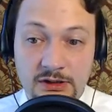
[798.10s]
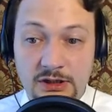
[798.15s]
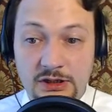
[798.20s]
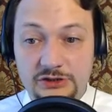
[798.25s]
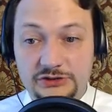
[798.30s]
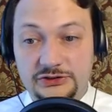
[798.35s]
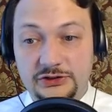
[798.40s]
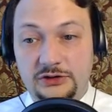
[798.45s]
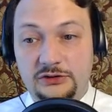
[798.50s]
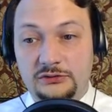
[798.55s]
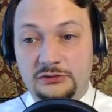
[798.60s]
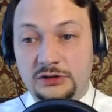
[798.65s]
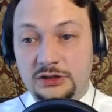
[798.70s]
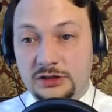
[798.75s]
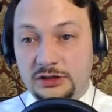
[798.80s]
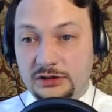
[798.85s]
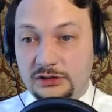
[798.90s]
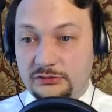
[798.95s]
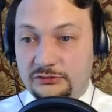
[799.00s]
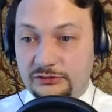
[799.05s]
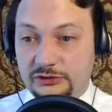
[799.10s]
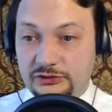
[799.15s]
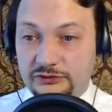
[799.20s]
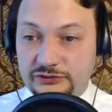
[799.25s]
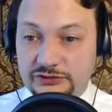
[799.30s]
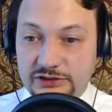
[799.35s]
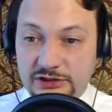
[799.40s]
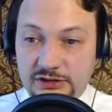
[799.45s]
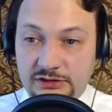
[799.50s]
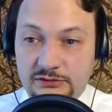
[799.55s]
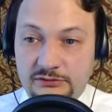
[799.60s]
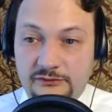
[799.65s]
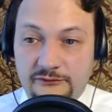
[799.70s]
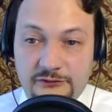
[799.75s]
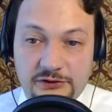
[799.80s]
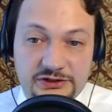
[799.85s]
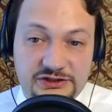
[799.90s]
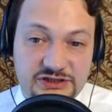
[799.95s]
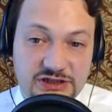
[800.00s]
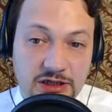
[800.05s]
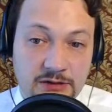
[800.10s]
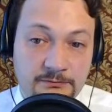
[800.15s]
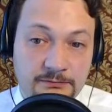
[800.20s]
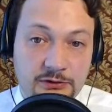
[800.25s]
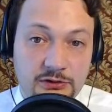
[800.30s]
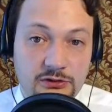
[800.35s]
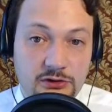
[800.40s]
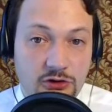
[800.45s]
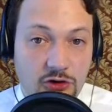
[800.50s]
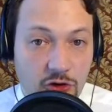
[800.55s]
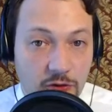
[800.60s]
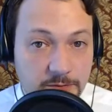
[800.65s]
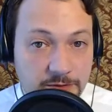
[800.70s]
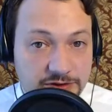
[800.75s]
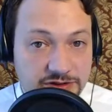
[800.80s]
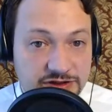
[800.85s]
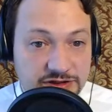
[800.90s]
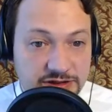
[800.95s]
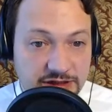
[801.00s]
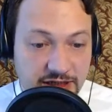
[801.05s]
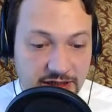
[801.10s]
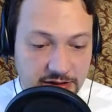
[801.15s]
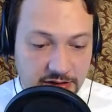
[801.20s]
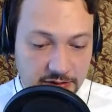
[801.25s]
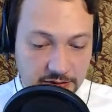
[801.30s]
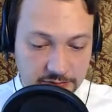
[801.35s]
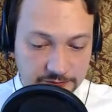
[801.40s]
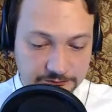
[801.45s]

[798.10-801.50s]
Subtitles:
So using, for example, OpenStack,